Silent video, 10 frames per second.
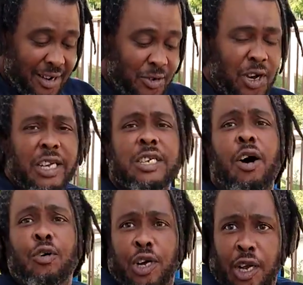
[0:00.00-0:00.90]
It's
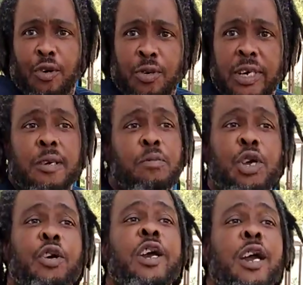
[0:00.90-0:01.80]
called GLOW.
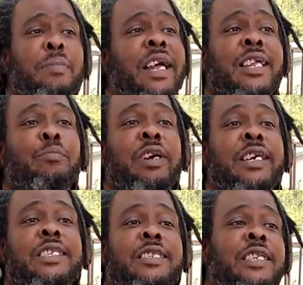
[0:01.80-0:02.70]
You'll hear about that, but
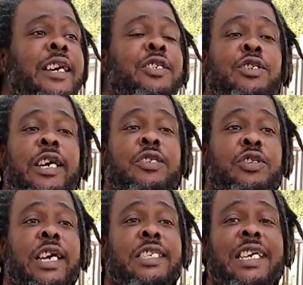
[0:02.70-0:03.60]
it's
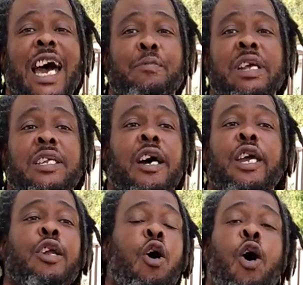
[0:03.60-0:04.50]
things that got to be done
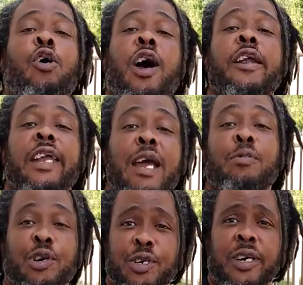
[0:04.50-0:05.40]
in all our
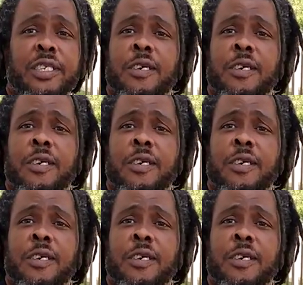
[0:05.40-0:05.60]
neighborhoods.